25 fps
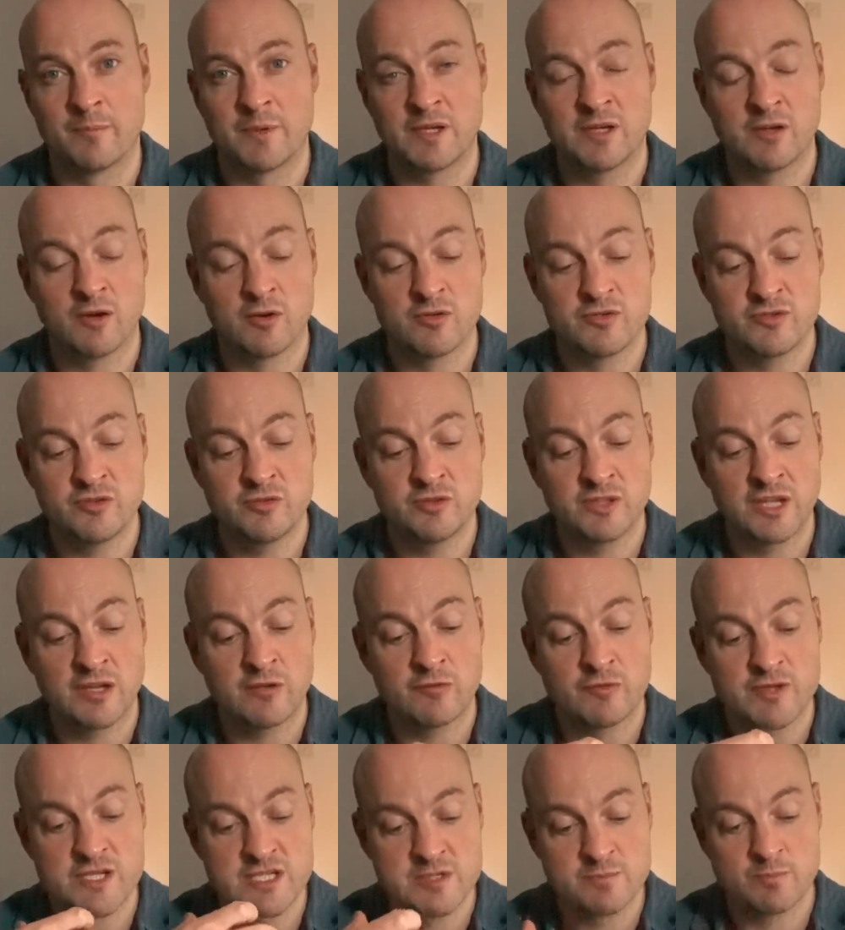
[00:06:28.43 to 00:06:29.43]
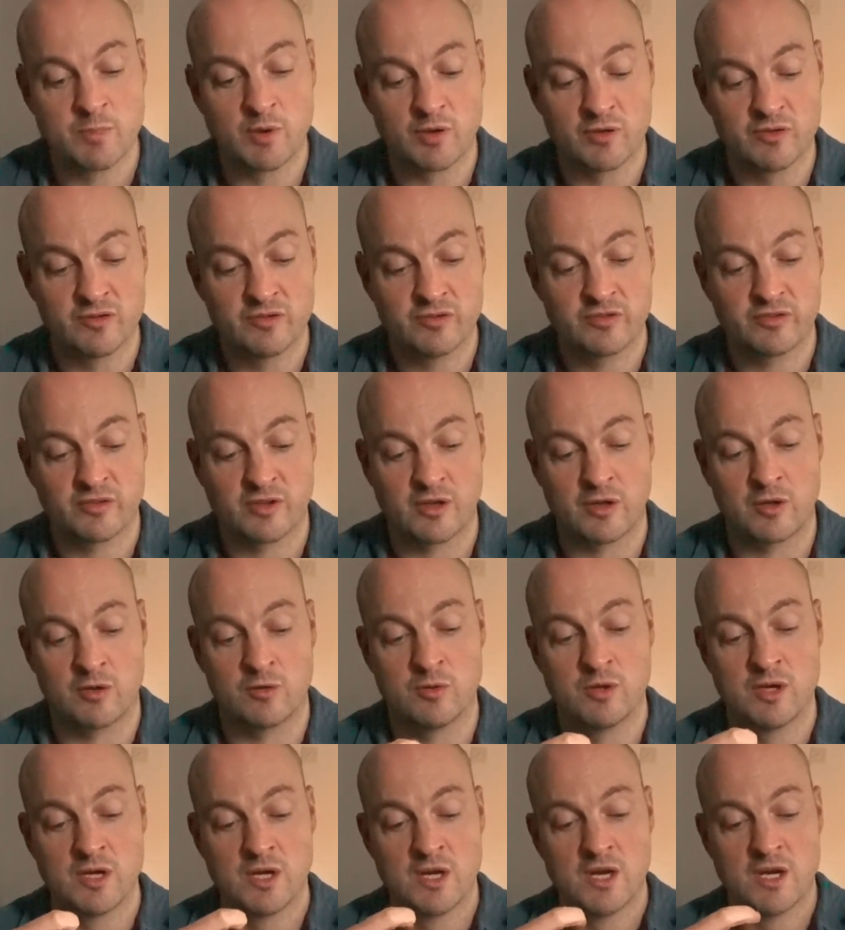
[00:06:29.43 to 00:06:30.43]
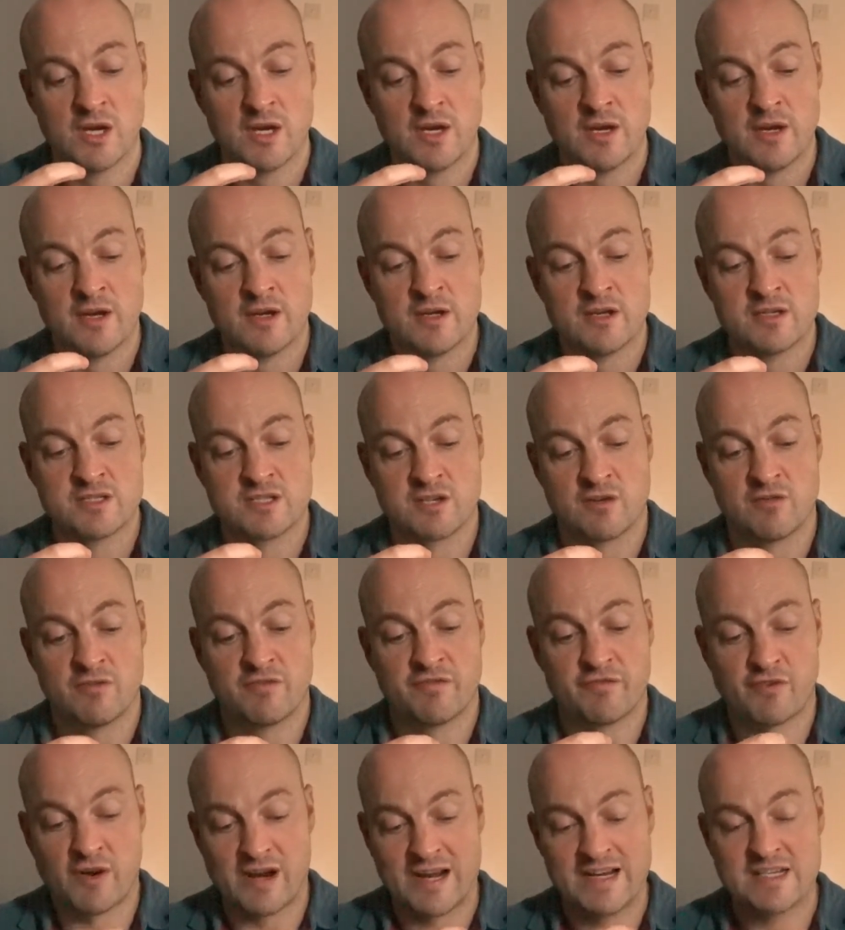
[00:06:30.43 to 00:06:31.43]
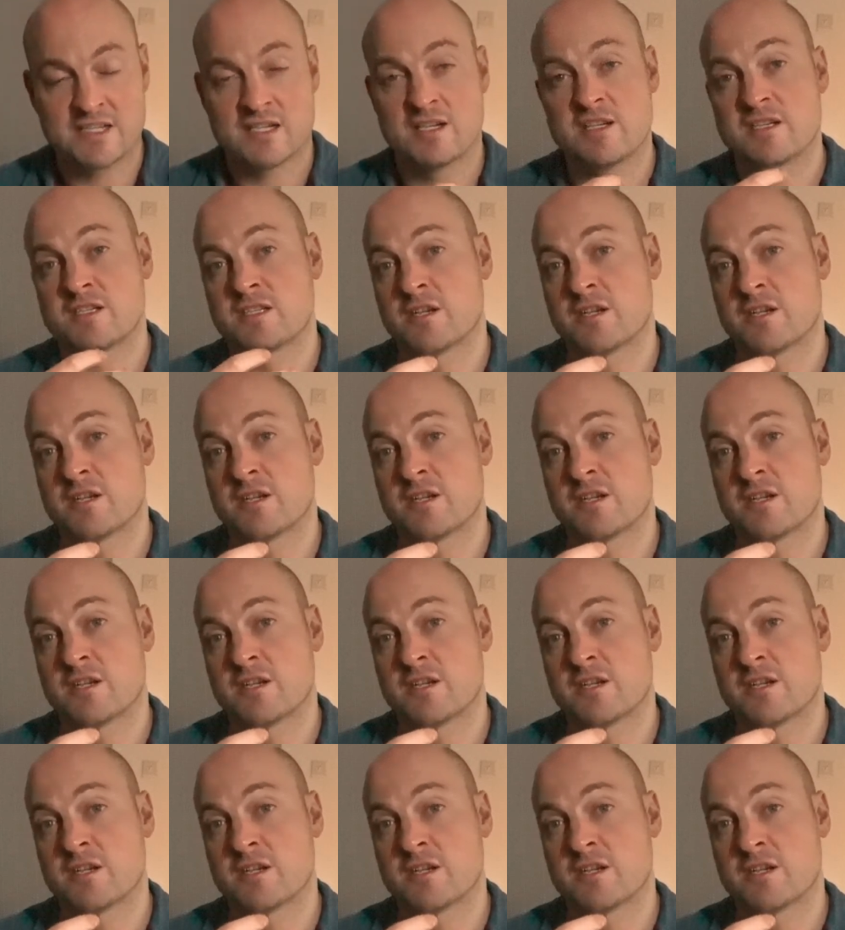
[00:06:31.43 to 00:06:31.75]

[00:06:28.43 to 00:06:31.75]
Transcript: because you didn't respond so frightened,